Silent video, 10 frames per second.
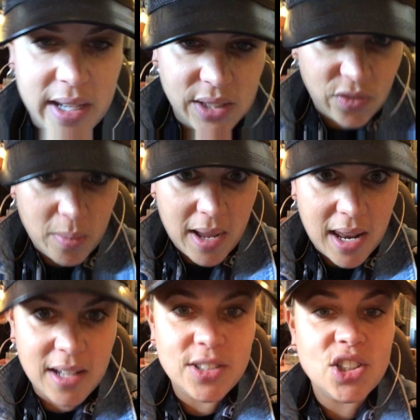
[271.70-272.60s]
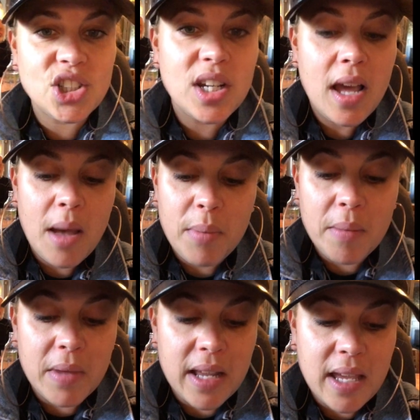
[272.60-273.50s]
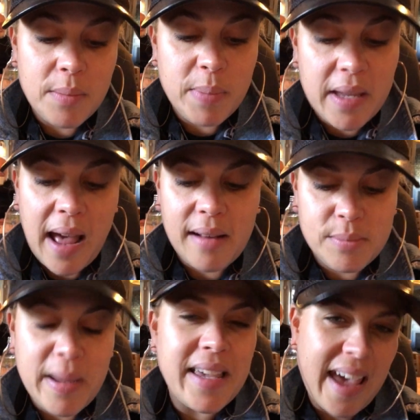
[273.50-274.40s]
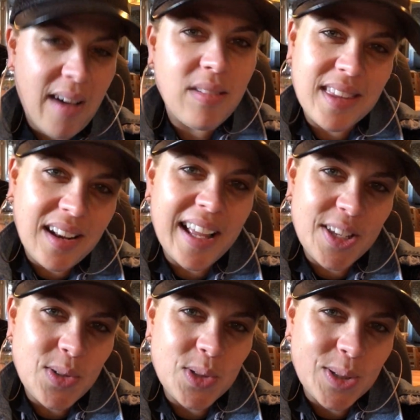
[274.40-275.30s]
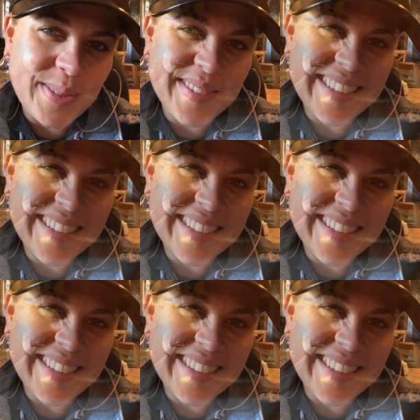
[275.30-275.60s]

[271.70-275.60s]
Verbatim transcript: this for my lunch, but I'm gonna be, make it healthy like usual.